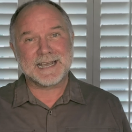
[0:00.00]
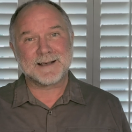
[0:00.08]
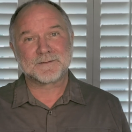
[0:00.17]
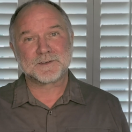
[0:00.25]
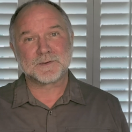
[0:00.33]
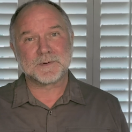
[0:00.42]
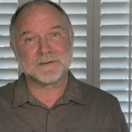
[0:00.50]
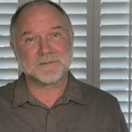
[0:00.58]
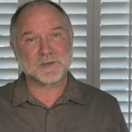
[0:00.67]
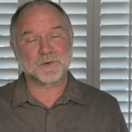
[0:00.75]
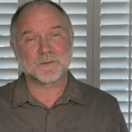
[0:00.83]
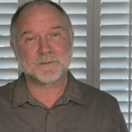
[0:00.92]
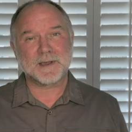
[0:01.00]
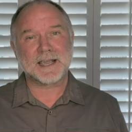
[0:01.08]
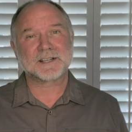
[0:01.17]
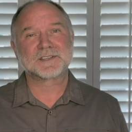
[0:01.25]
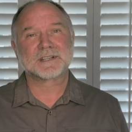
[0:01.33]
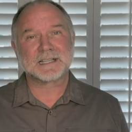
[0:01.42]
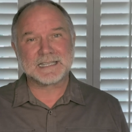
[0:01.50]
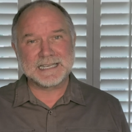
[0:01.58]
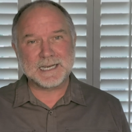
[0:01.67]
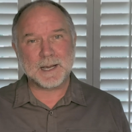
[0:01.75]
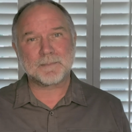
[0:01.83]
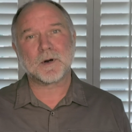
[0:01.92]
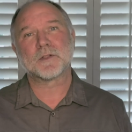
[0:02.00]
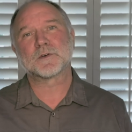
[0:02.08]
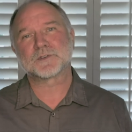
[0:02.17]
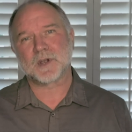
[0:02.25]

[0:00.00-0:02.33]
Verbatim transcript: have to, in visual effects, clean up all those